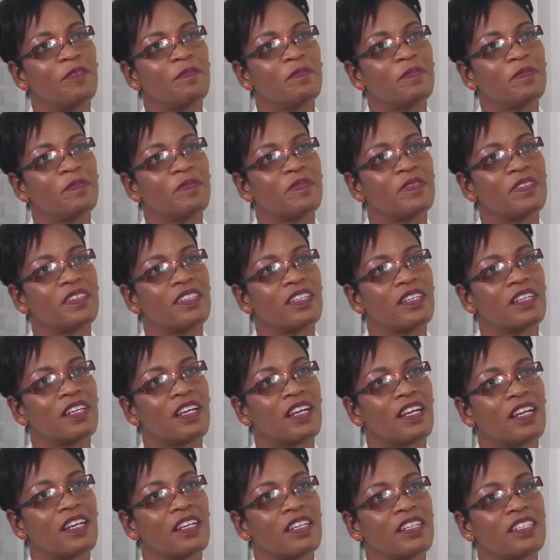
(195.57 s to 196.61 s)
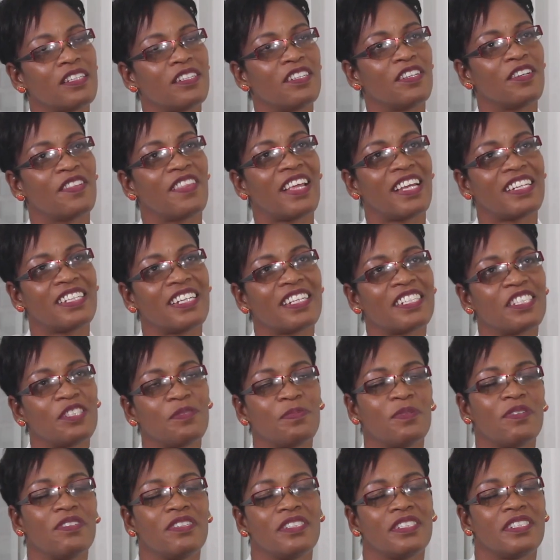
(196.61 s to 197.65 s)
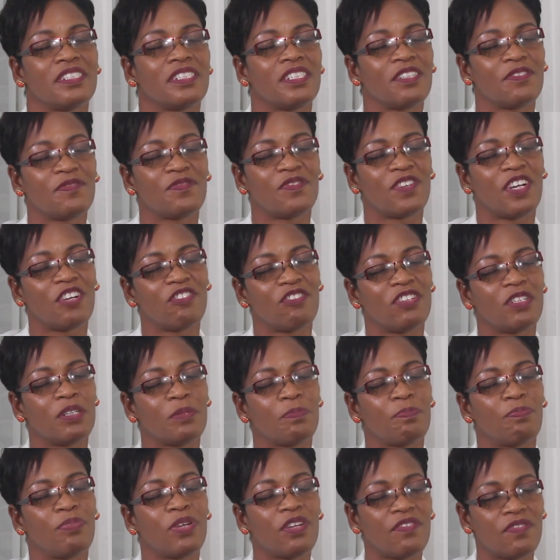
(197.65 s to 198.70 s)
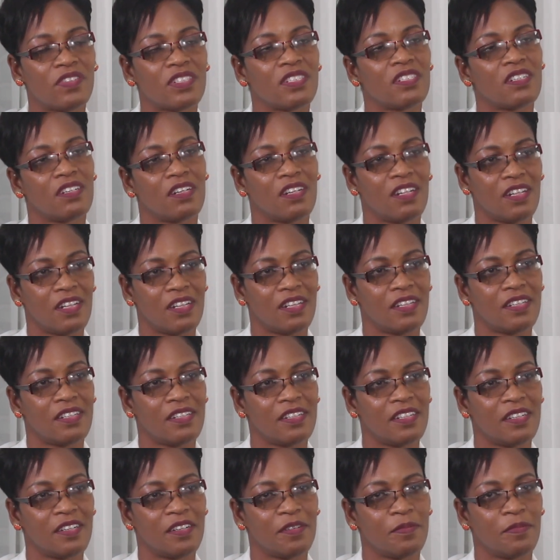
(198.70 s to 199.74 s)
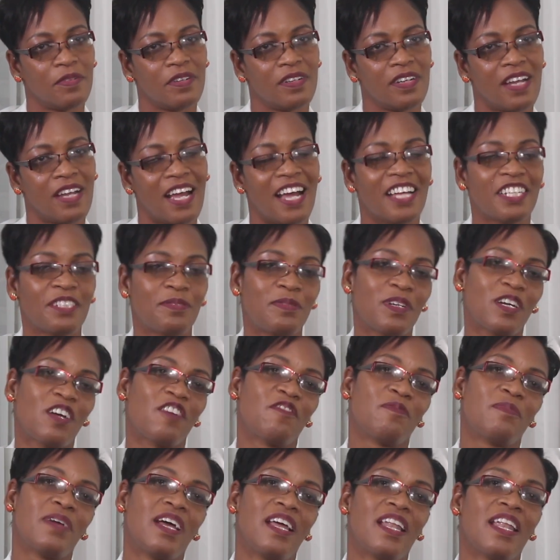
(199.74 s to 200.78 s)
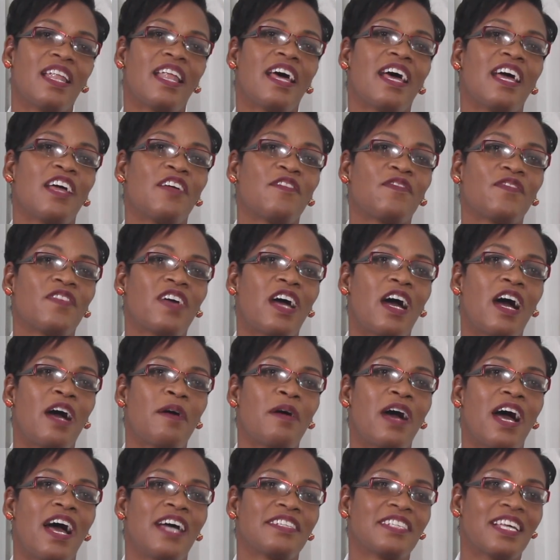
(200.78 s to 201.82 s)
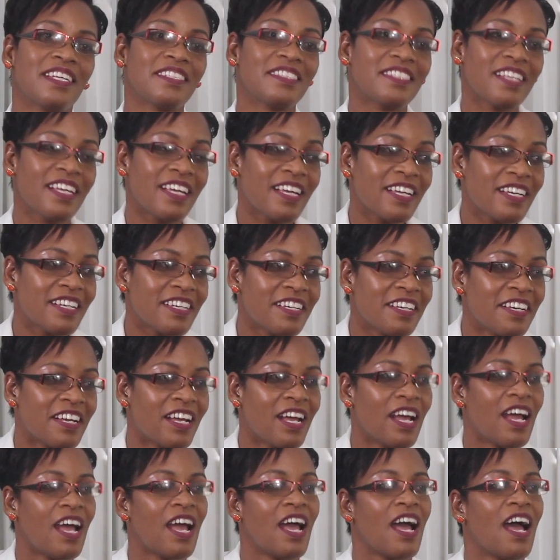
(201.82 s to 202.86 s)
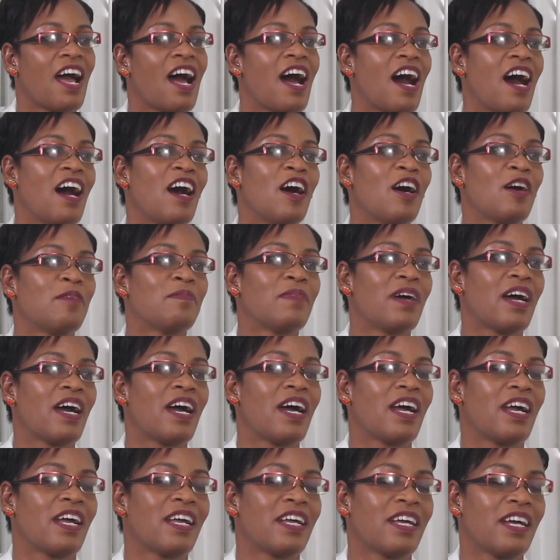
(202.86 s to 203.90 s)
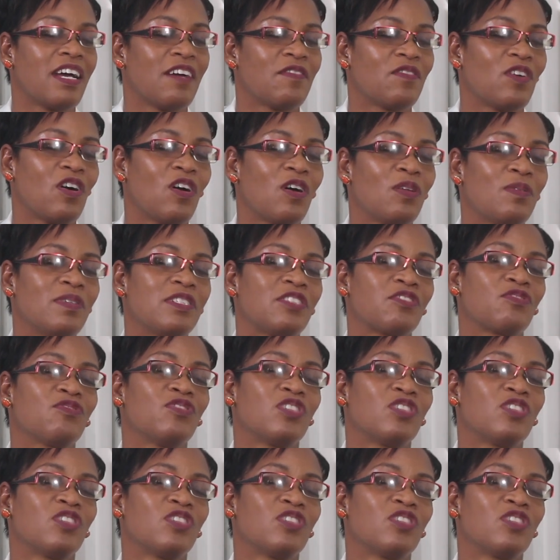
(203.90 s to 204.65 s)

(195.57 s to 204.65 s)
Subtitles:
Well, that experience is a very pivotal aspect of my life. As I said, I